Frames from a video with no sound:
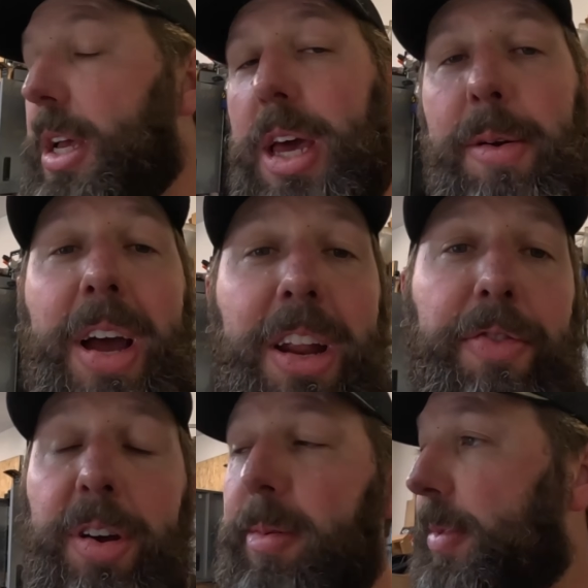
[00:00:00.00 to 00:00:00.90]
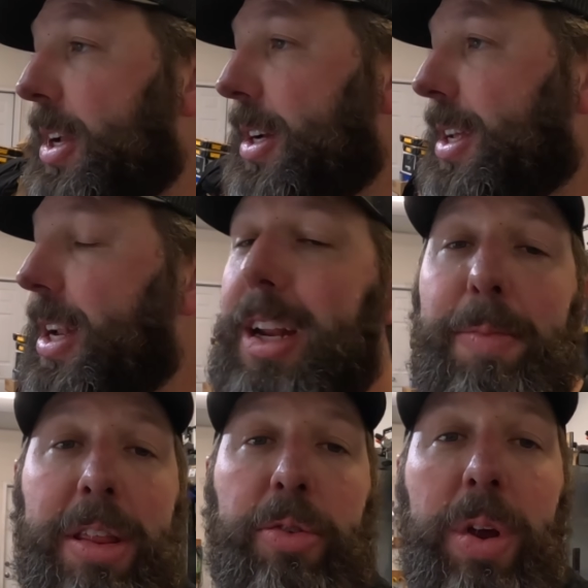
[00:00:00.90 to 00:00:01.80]
And I'm not going to film it because I need
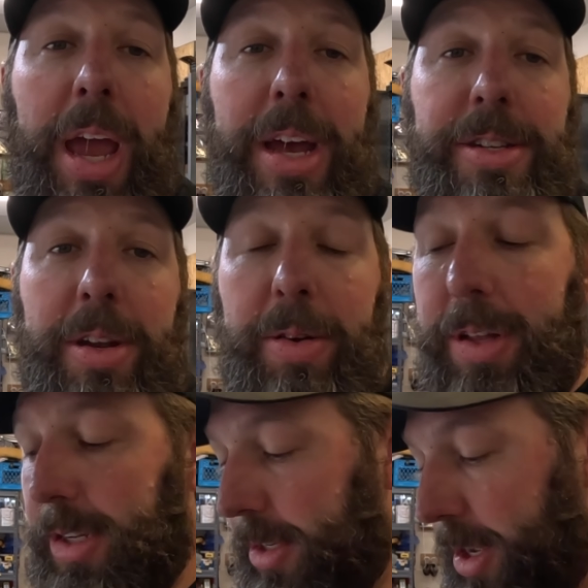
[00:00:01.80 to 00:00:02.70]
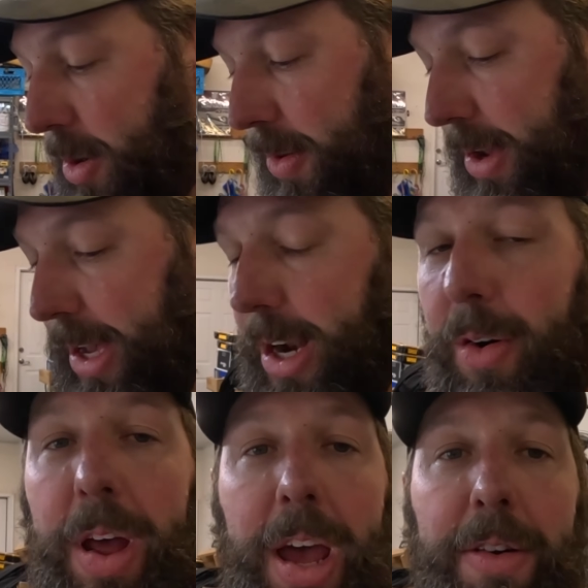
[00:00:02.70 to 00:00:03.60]
about 3 hands to do this, so I don't
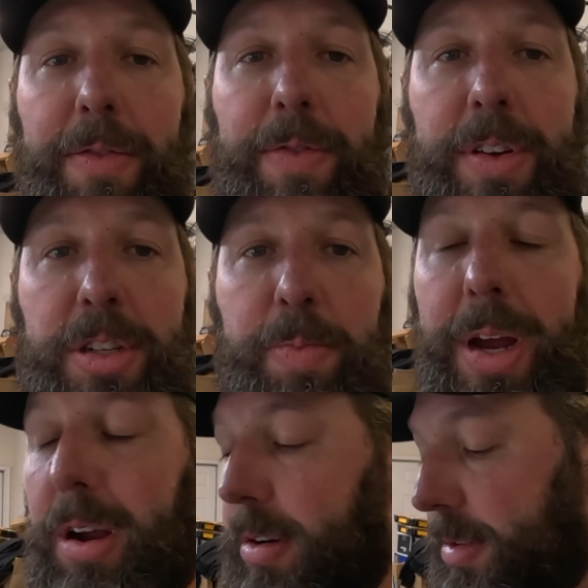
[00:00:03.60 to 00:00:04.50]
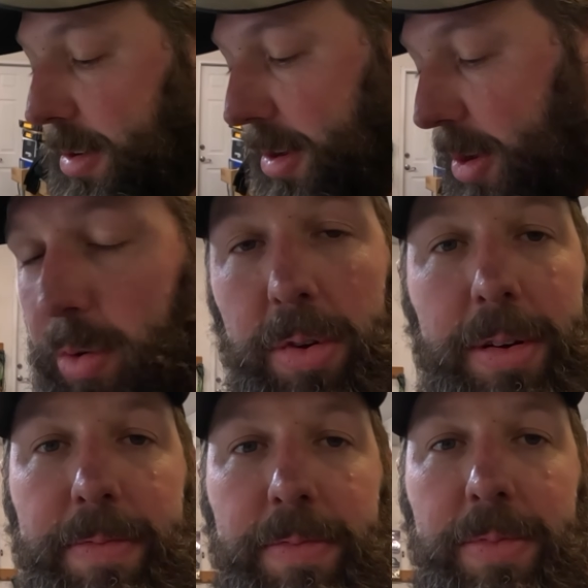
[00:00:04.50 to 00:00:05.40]
have a spare to hold a
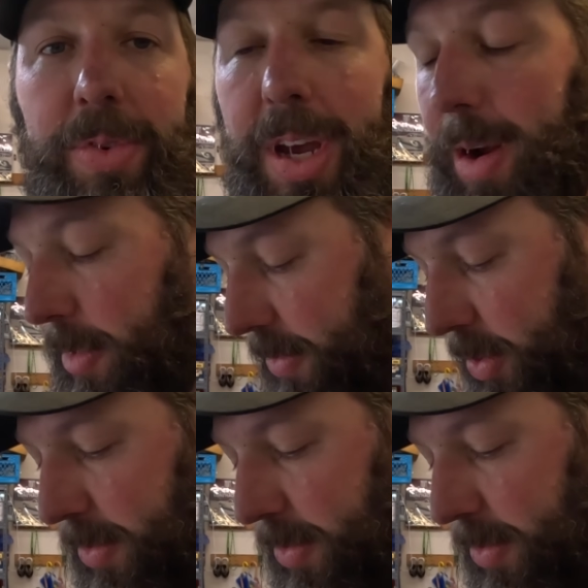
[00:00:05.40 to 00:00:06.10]
camera. Well,